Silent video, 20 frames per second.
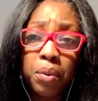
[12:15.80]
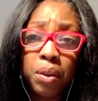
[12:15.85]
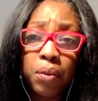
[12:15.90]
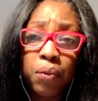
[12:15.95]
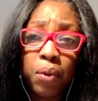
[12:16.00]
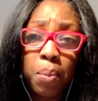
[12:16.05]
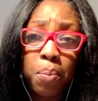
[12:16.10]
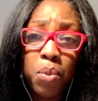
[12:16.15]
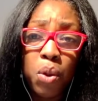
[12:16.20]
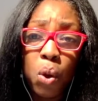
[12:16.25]

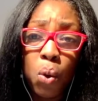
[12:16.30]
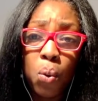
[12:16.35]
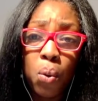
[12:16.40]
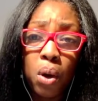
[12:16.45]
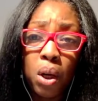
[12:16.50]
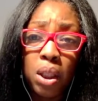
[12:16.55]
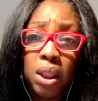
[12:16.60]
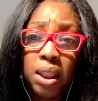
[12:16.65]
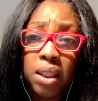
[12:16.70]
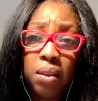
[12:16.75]
from now
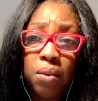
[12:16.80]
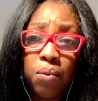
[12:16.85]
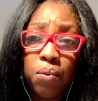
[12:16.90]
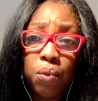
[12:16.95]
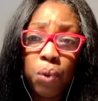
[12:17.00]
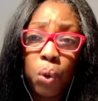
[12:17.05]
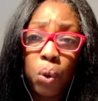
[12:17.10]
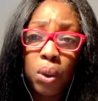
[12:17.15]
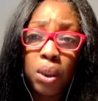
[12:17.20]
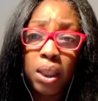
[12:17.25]
until
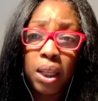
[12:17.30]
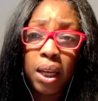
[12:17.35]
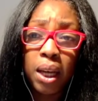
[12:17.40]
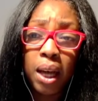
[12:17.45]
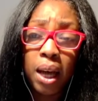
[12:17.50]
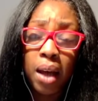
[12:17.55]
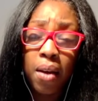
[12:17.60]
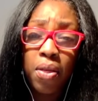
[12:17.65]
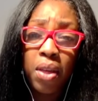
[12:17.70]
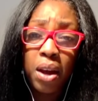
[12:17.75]
40
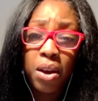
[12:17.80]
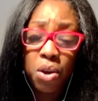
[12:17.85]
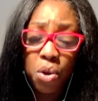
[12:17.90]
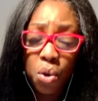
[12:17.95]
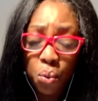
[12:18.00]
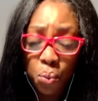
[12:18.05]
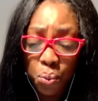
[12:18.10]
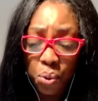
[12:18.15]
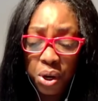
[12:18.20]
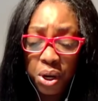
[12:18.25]
that
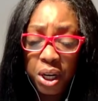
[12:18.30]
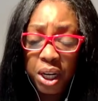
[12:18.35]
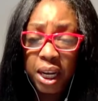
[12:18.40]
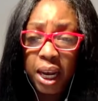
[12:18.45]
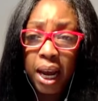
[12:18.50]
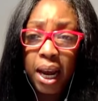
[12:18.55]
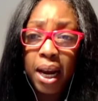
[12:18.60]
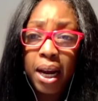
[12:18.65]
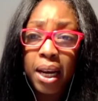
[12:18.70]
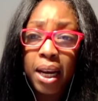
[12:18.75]
you're
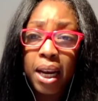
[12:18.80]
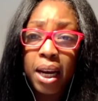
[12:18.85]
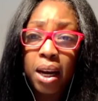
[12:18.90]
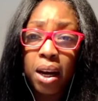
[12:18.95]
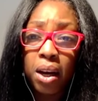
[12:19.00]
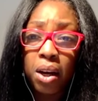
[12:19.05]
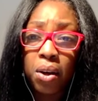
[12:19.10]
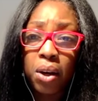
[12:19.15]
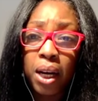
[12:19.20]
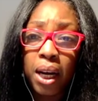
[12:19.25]
regaining
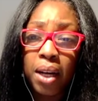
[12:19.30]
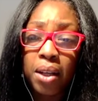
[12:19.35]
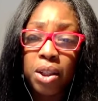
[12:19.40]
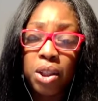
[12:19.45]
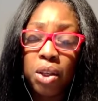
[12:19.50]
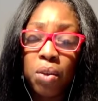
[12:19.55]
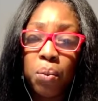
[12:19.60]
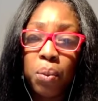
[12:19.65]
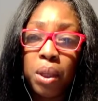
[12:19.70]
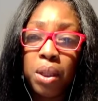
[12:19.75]
a
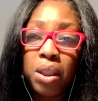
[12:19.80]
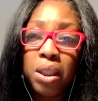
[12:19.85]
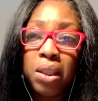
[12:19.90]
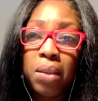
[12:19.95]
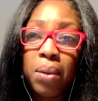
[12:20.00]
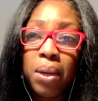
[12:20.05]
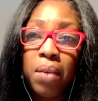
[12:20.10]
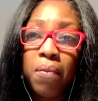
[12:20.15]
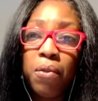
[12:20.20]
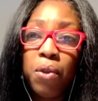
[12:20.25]
connection with. So
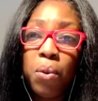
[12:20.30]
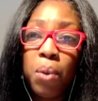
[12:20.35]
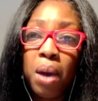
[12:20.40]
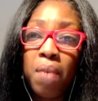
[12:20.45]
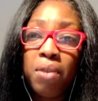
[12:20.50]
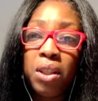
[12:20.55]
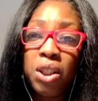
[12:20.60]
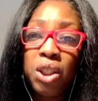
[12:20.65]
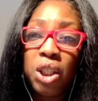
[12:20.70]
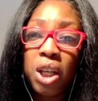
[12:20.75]
if you
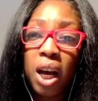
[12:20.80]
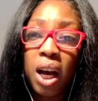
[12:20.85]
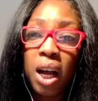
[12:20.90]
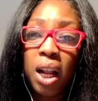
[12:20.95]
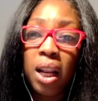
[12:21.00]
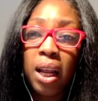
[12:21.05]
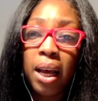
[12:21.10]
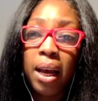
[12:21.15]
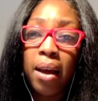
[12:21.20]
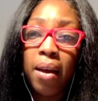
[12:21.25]
have a
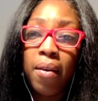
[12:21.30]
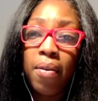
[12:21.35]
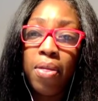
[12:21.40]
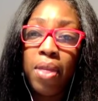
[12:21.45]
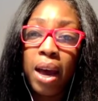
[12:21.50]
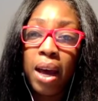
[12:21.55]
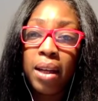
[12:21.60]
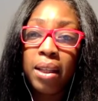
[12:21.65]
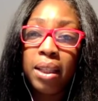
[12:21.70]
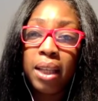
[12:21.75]
child
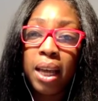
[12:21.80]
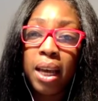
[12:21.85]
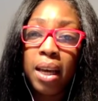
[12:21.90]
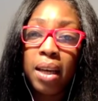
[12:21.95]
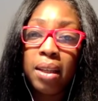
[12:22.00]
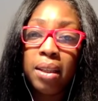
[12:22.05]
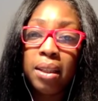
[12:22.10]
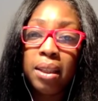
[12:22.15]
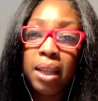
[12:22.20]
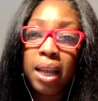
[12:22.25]
that
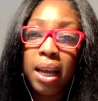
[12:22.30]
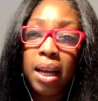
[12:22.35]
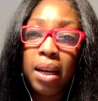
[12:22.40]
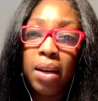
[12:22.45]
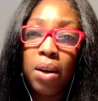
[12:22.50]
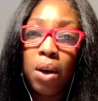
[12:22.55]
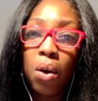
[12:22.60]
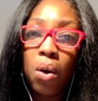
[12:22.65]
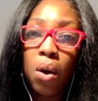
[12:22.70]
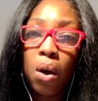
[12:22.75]
is
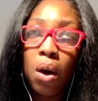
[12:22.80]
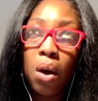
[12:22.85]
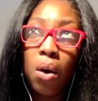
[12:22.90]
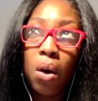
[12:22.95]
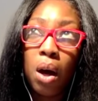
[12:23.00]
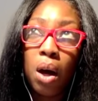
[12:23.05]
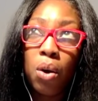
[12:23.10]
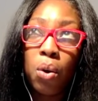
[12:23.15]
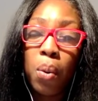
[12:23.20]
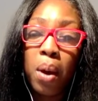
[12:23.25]
an
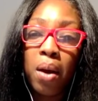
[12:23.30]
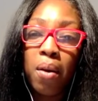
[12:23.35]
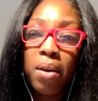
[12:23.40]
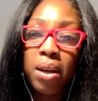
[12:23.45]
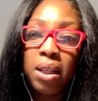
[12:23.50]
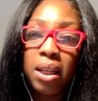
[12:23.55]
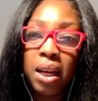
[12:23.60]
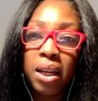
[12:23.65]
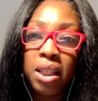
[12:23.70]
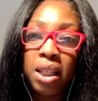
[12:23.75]

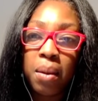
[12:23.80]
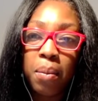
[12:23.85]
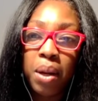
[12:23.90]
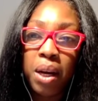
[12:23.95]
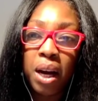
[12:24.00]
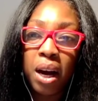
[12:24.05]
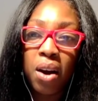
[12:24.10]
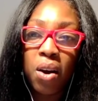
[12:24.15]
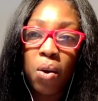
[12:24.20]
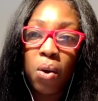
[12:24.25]
Aquarian, a
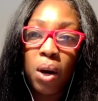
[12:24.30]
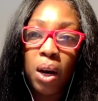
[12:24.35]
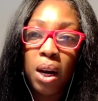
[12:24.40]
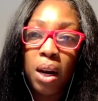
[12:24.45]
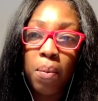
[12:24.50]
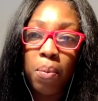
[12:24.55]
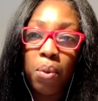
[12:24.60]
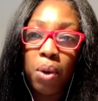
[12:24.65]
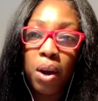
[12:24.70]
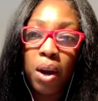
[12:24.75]
Gemini, or a
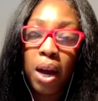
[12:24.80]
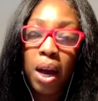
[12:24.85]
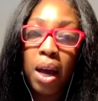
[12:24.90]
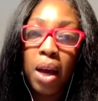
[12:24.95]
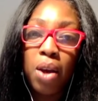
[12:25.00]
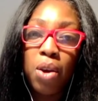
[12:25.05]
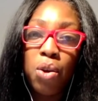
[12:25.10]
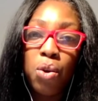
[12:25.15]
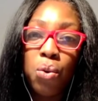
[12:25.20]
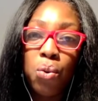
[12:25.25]
Libra,
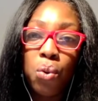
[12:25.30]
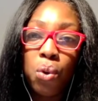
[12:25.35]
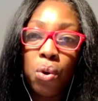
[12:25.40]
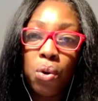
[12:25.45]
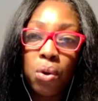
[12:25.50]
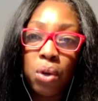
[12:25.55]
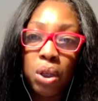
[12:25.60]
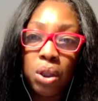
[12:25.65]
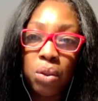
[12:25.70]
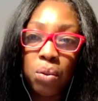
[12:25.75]
you are
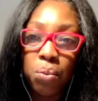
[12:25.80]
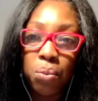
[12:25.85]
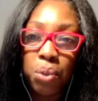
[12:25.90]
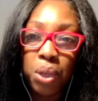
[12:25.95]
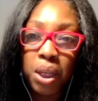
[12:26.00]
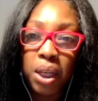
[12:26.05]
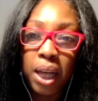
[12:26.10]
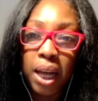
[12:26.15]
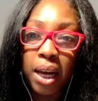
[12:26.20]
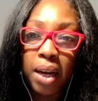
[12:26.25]
going to
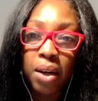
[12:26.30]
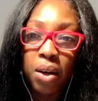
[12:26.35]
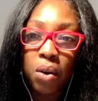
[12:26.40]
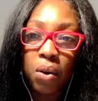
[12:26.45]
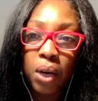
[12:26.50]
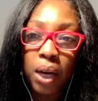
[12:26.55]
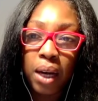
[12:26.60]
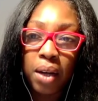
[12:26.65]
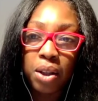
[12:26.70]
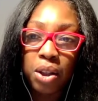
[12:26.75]
regain
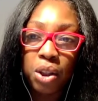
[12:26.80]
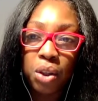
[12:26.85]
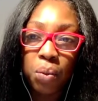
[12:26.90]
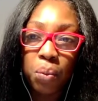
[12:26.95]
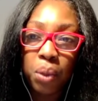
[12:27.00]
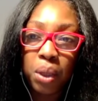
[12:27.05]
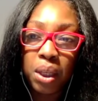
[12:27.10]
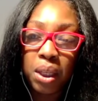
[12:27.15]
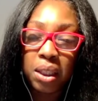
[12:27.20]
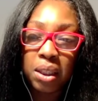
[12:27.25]
connection
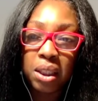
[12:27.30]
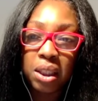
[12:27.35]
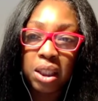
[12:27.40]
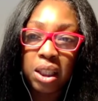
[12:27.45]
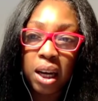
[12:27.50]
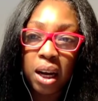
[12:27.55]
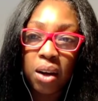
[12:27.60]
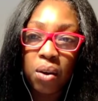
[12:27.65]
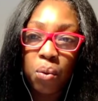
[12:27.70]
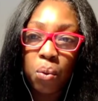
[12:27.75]
with this
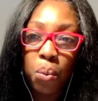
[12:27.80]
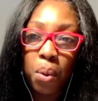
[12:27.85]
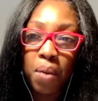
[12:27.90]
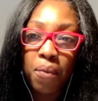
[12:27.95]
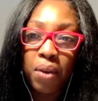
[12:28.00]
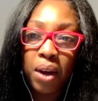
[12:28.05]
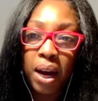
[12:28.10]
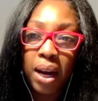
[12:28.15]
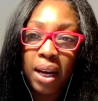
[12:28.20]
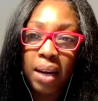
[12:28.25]
child,
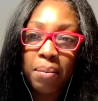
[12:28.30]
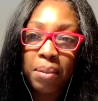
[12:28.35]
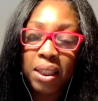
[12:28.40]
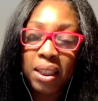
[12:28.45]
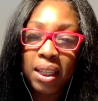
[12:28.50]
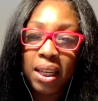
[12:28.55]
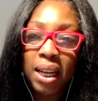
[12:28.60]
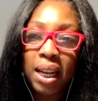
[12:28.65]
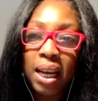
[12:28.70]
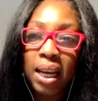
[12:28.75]
whoever. And I'm
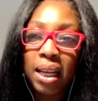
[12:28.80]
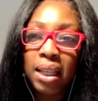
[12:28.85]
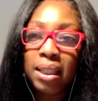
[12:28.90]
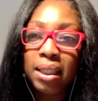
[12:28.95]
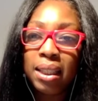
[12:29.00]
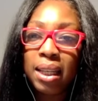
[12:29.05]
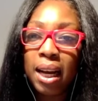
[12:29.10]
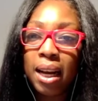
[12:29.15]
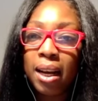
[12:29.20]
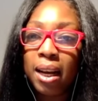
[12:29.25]
seeing
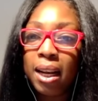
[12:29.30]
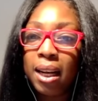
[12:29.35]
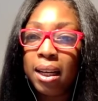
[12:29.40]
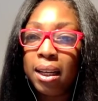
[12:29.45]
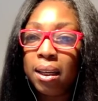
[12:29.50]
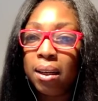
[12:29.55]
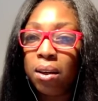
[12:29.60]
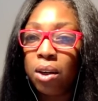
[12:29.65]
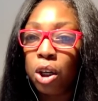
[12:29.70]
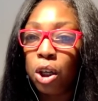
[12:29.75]
it's like a
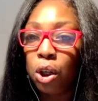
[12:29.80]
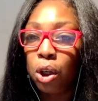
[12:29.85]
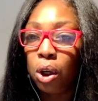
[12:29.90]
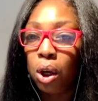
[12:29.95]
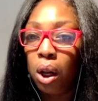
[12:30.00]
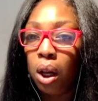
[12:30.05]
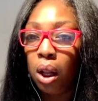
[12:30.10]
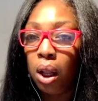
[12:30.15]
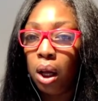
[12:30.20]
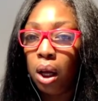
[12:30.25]
little
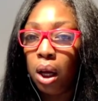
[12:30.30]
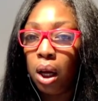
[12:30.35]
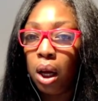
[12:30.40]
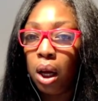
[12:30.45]
girl.